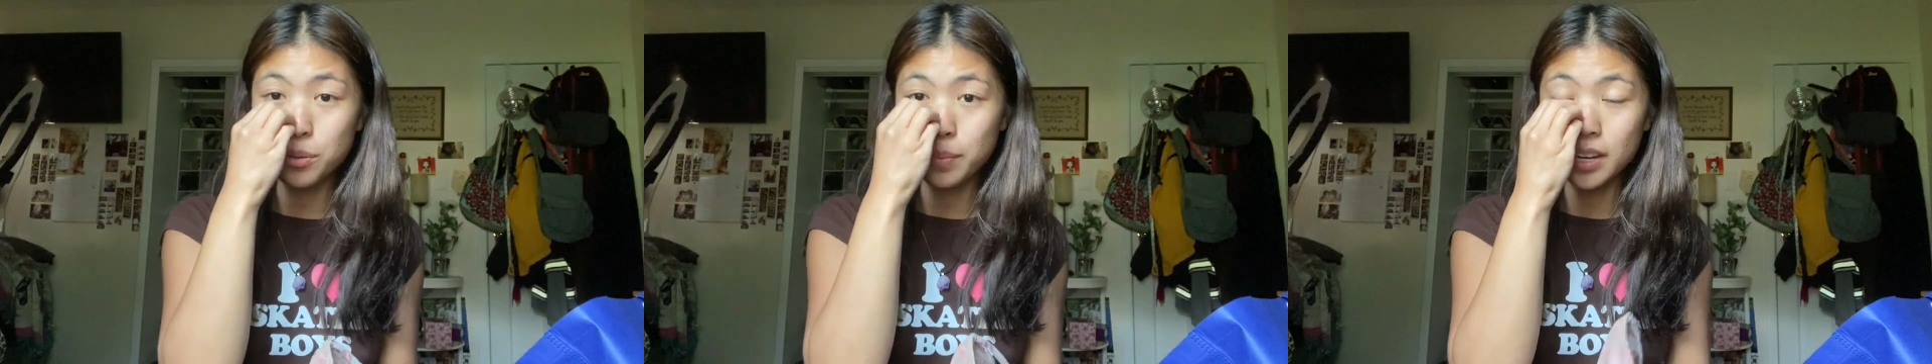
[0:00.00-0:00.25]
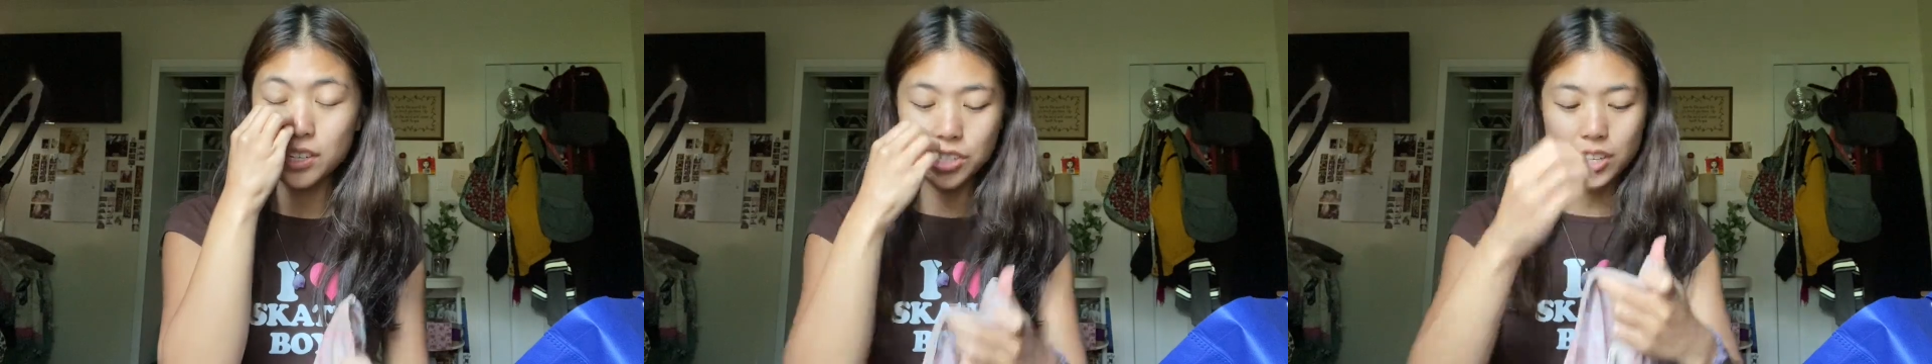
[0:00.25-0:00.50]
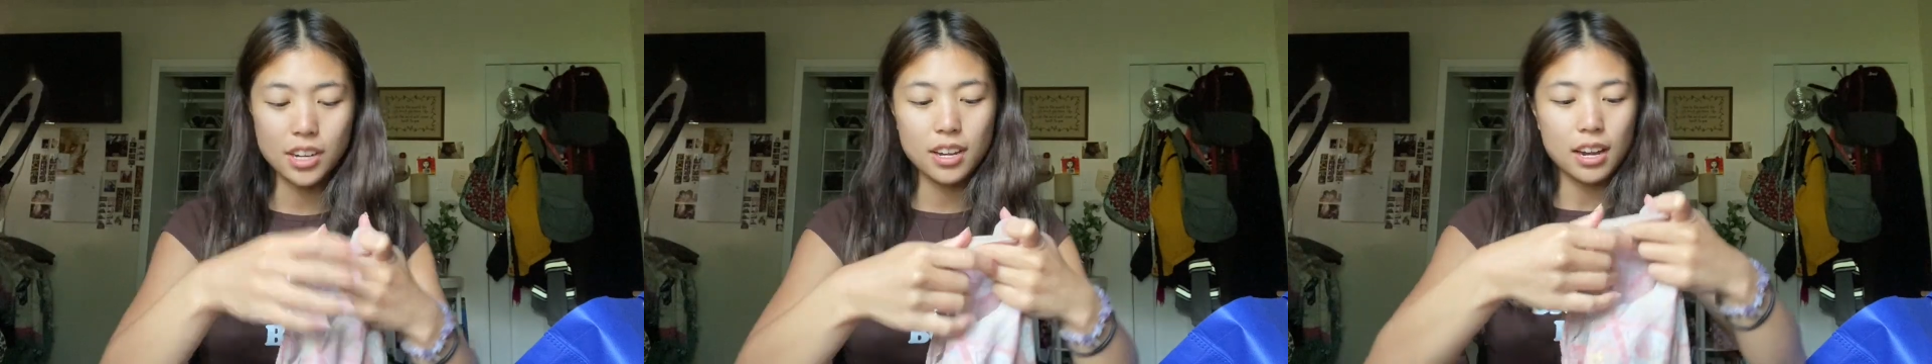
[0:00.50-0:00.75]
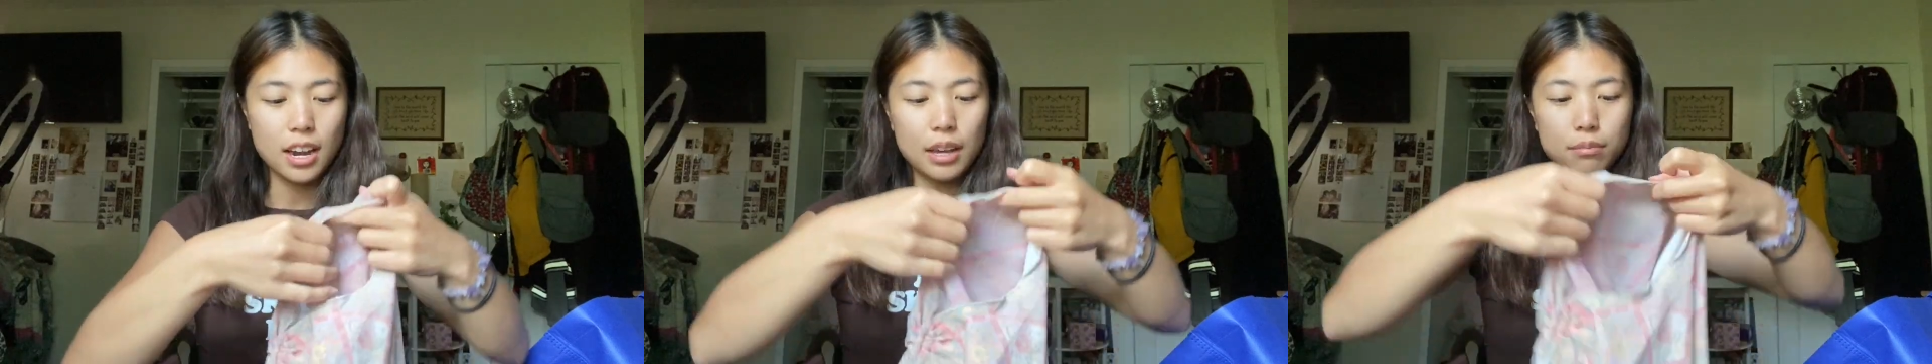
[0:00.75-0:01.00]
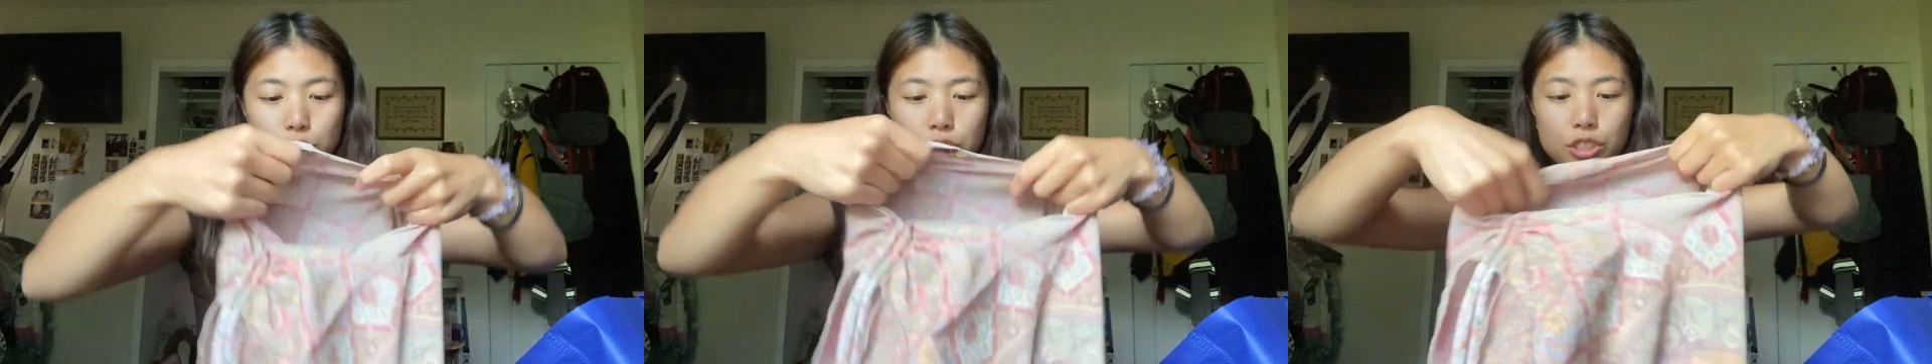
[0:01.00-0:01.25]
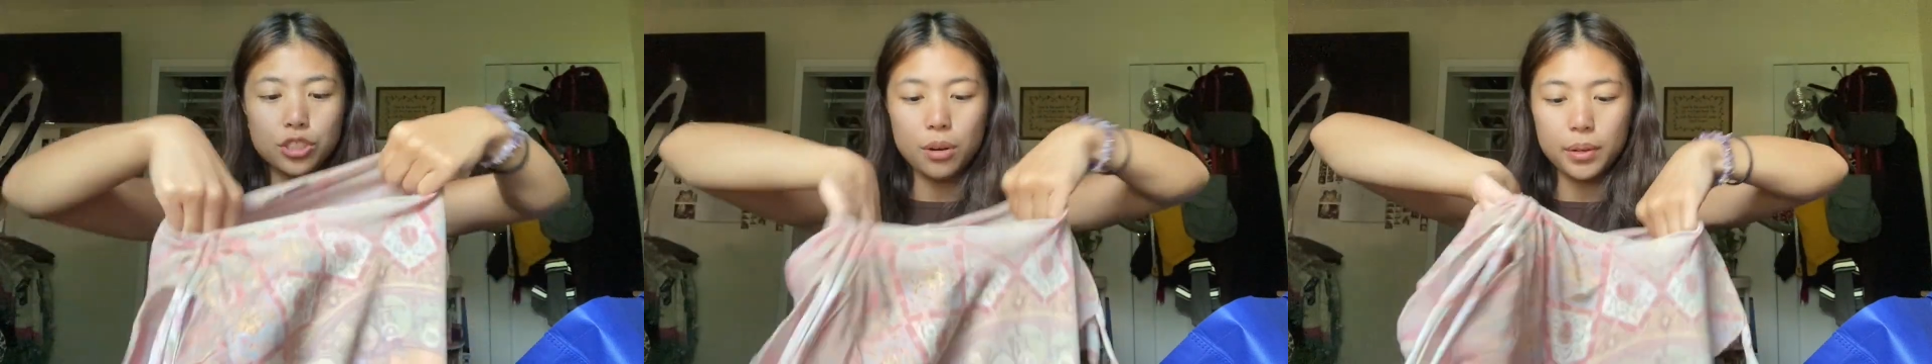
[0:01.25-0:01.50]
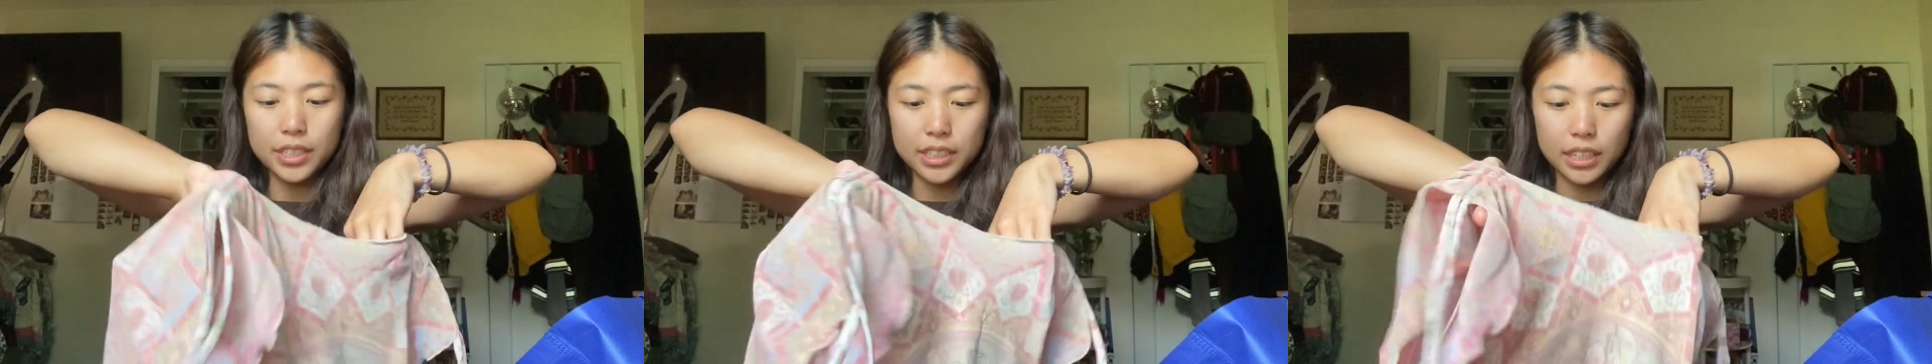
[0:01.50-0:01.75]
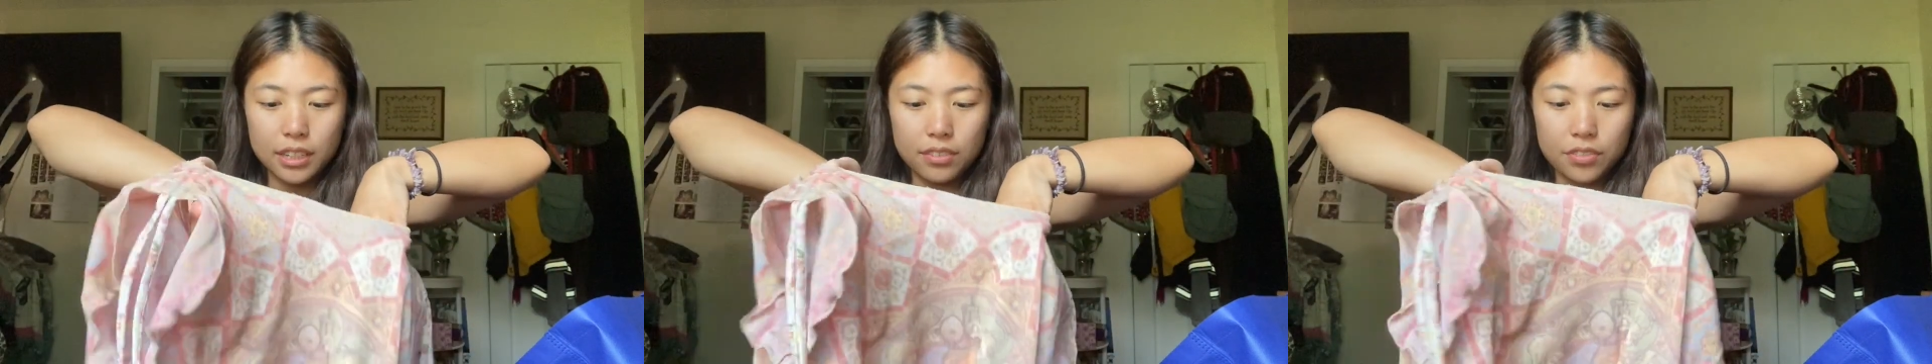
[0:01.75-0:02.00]
much. I'm so
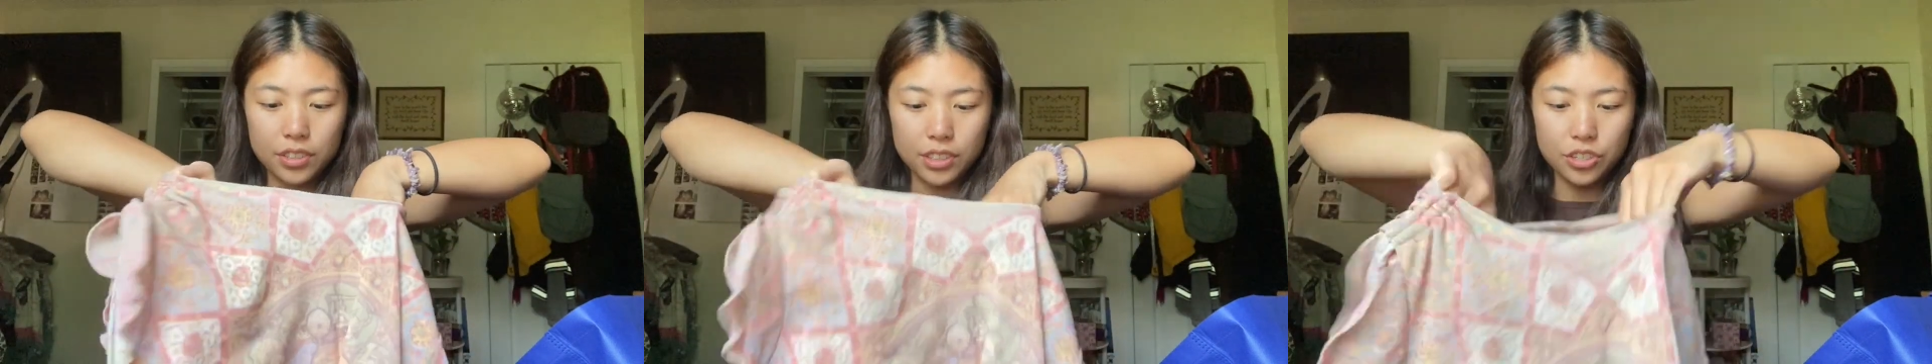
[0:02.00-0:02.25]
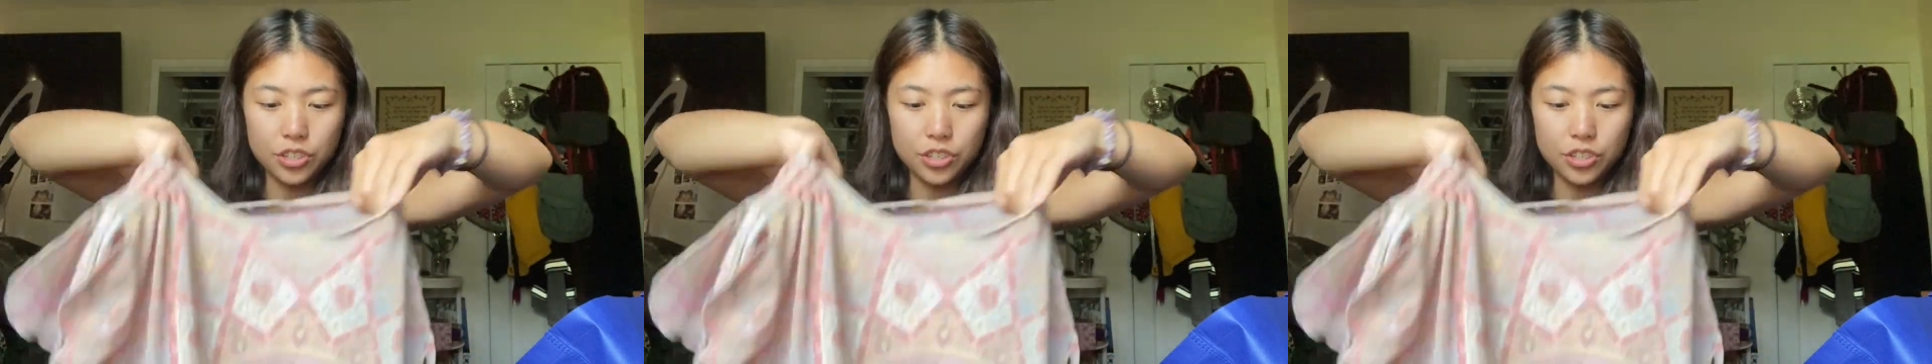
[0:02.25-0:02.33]
excited for this